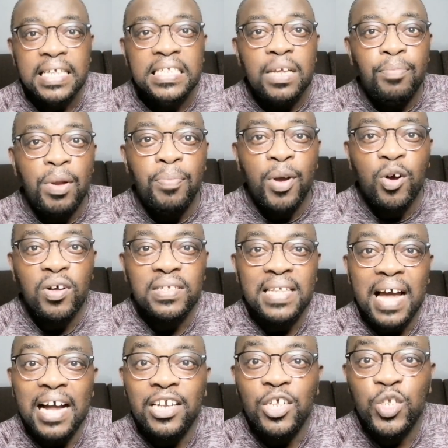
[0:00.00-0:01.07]
simply
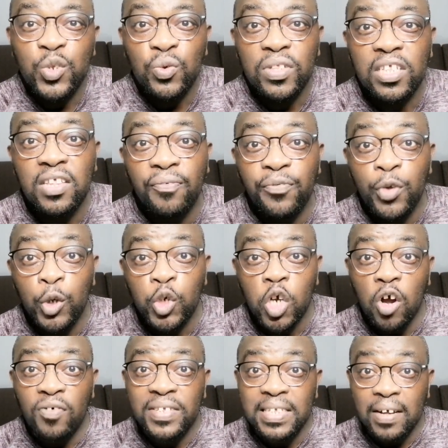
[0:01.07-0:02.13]
because they understood that the
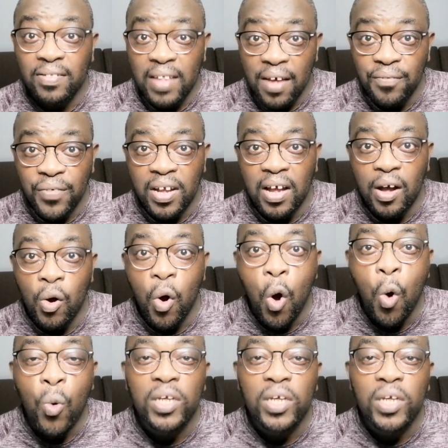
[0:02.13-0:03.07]
future of South Africa